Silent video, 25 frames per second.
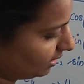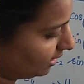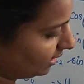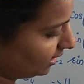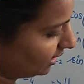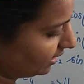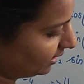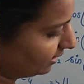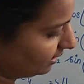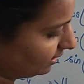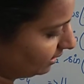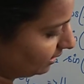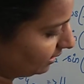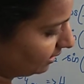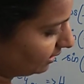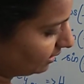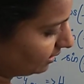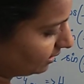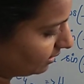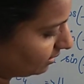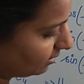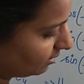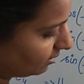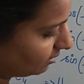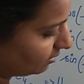and
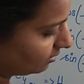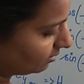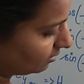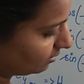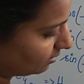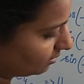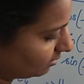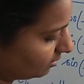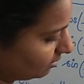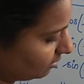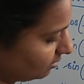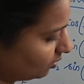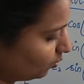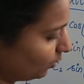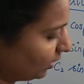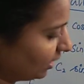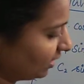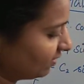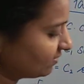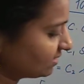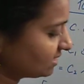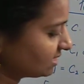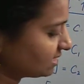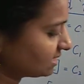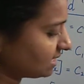take the
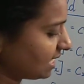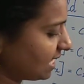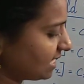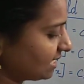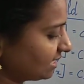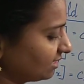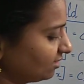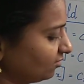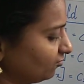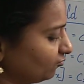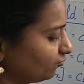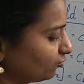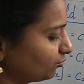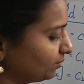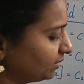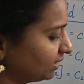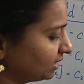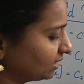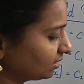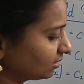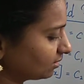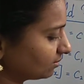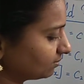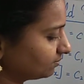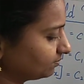wave is starting from
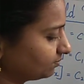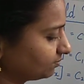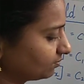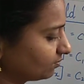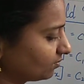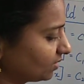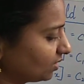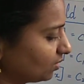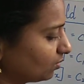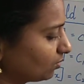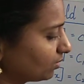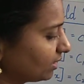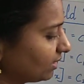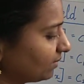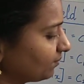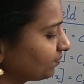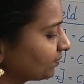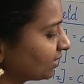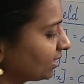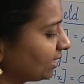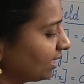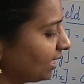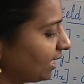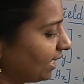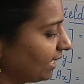here. Okay,
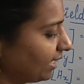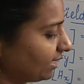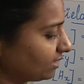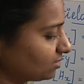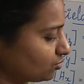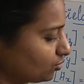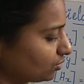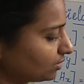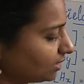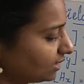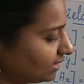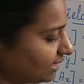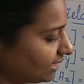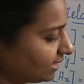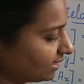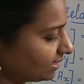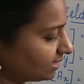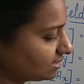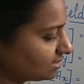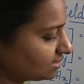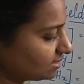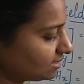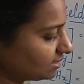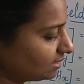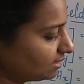so that I can
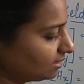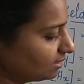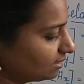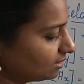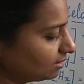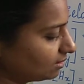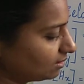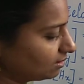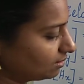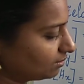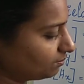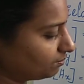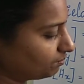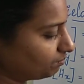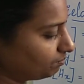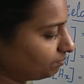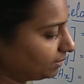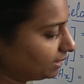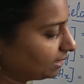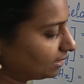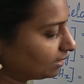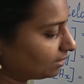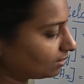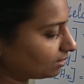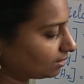see the
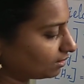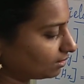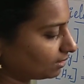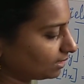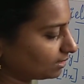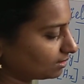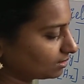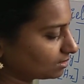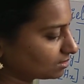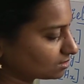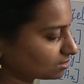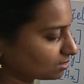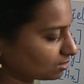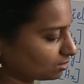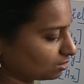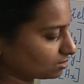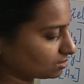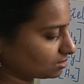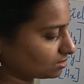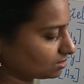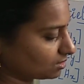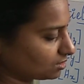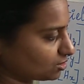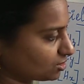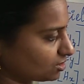peak at this cross
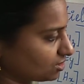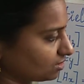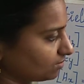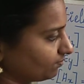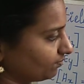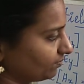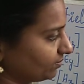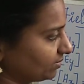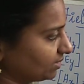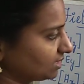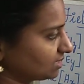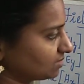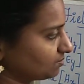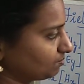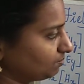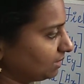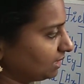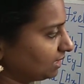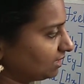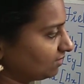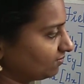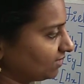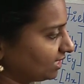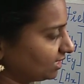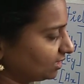section. This
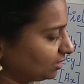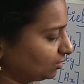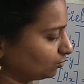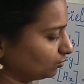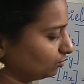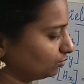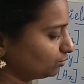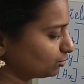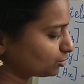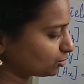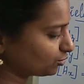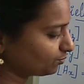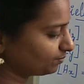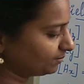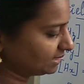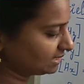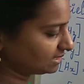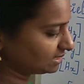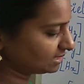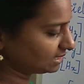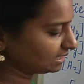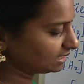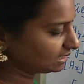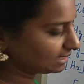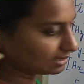peak value should be
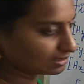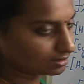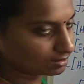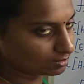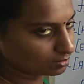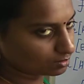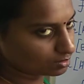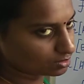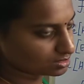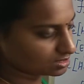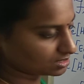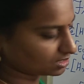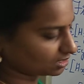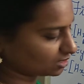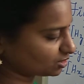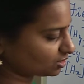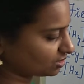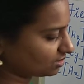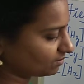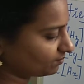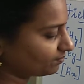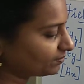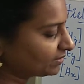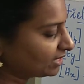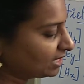seen at the cross section.
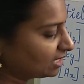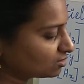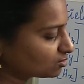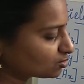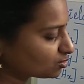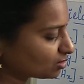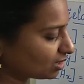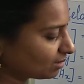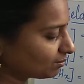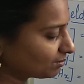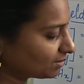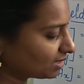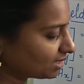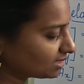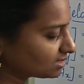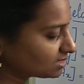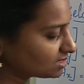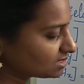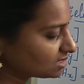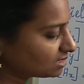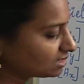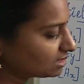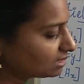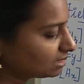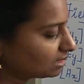So I am
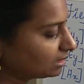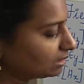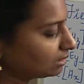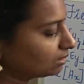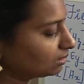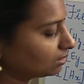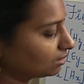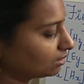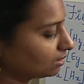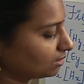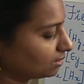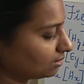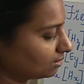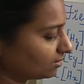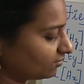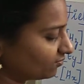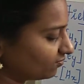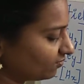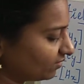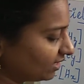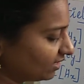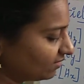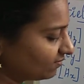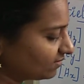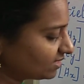considering that
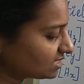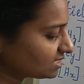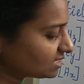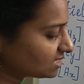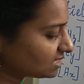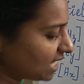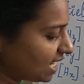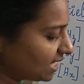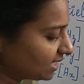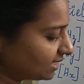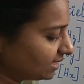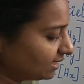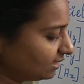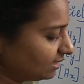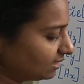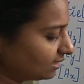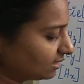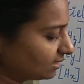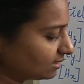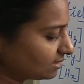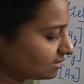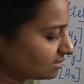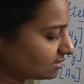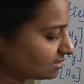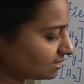wave has started here
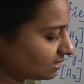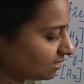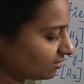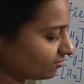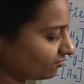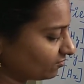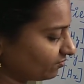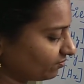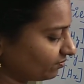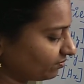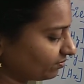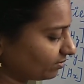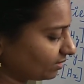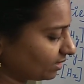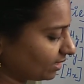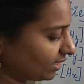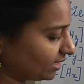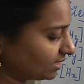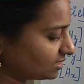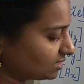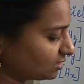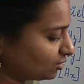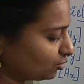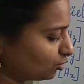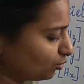itself.
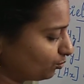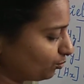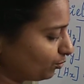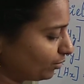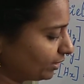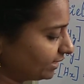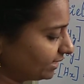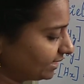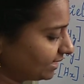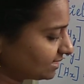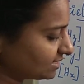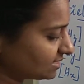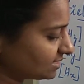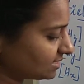At 0 point it has